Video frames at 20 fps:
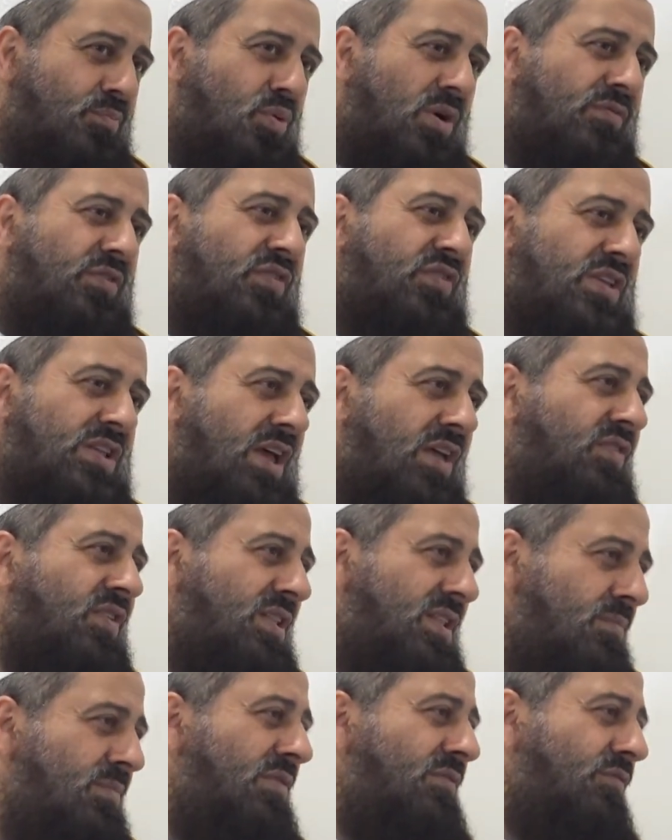As he, the
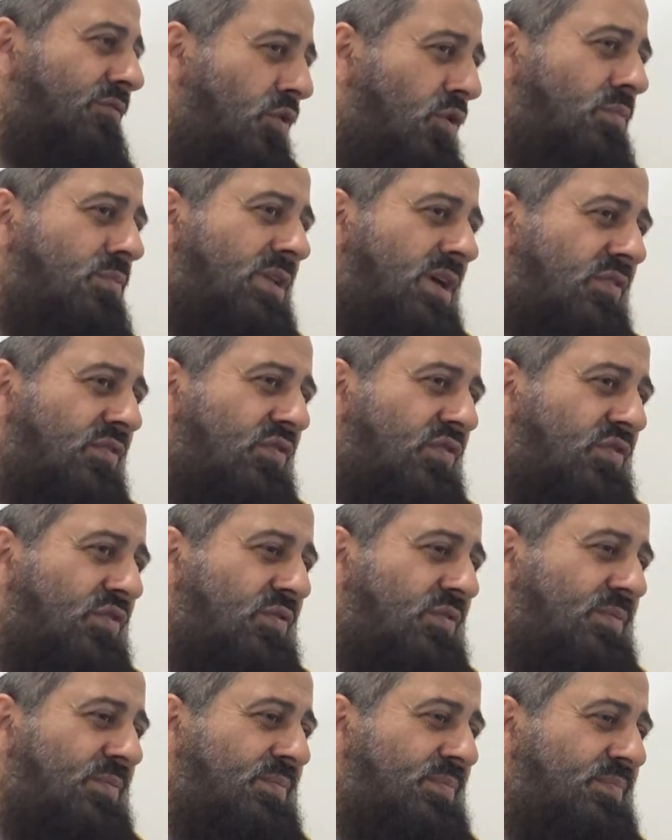Prophet sallallahu alaihi wasallam,
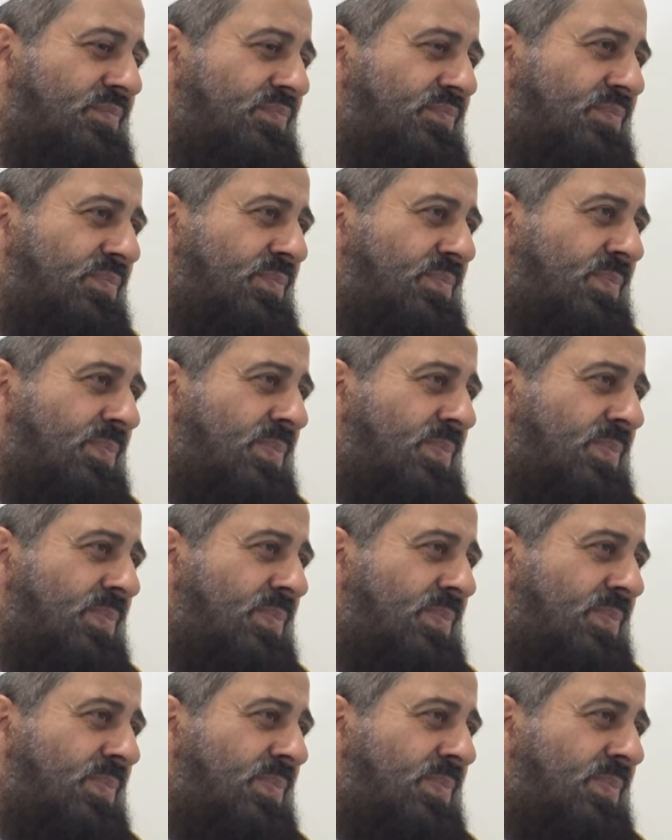informed us.